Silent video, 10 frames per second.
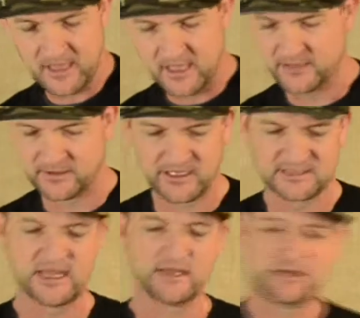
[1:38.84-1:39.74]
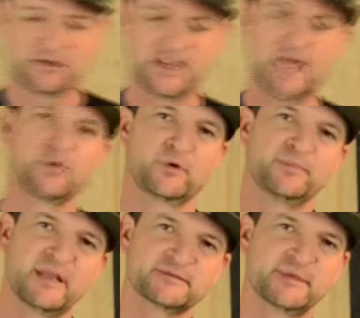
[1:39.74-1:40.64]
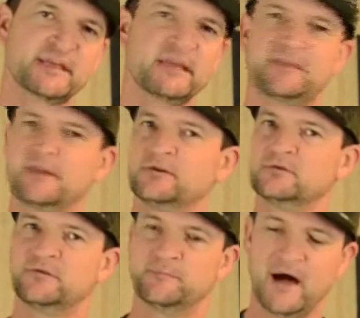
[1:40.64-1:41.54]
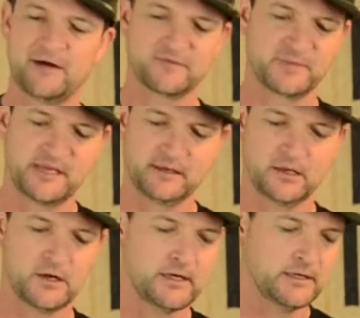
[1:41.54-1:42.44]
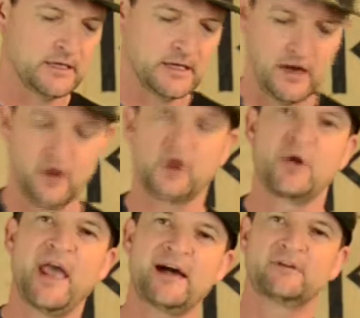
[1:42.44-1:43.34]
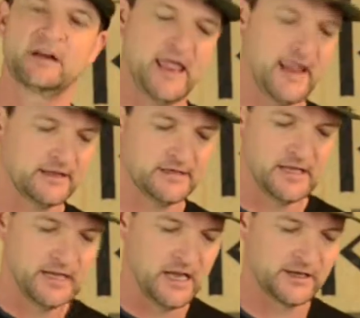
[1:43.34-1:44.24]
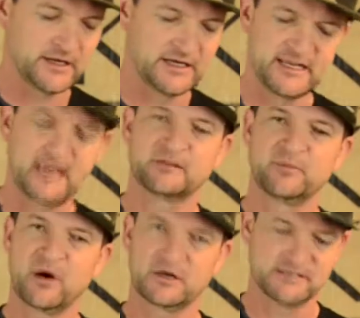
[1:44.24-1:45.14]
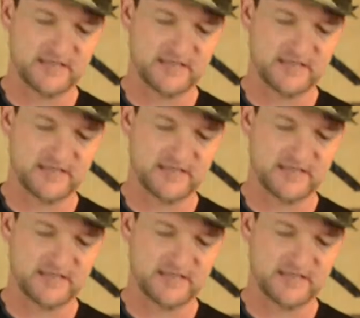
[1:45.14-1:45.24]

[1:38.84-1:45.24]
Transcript: and you're going to take your cable replacement kit that you've bought from KIALOA or you have on hand, and you're going to take the parts